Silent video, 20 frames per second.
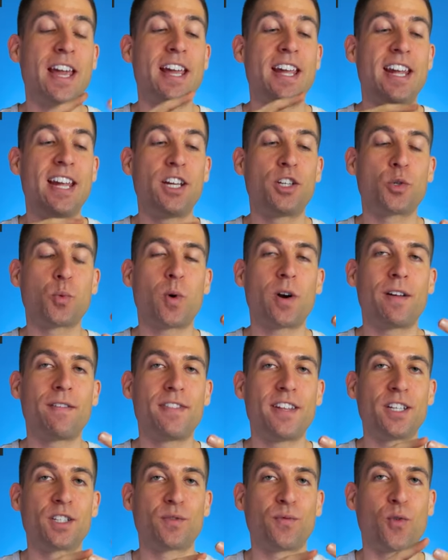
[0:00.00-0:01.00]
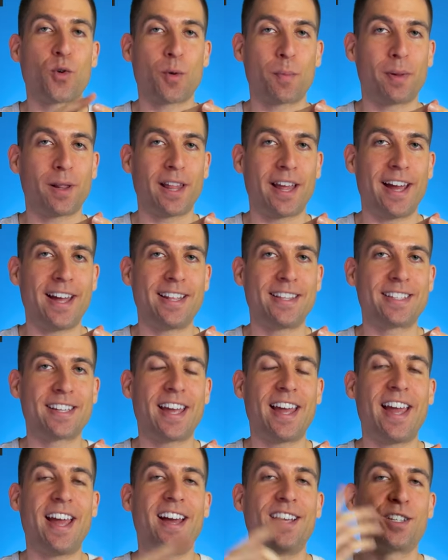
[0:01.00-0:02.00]
Each one of these four plans
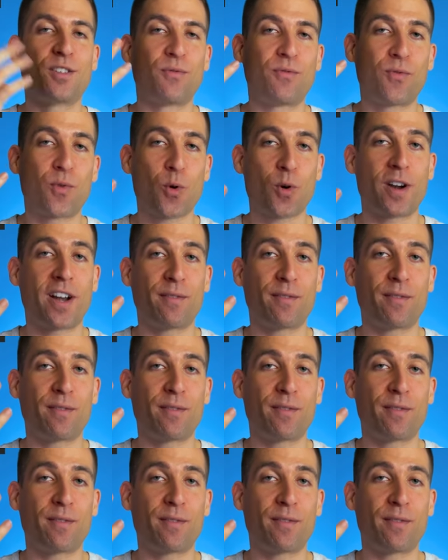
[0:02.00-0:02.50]
has four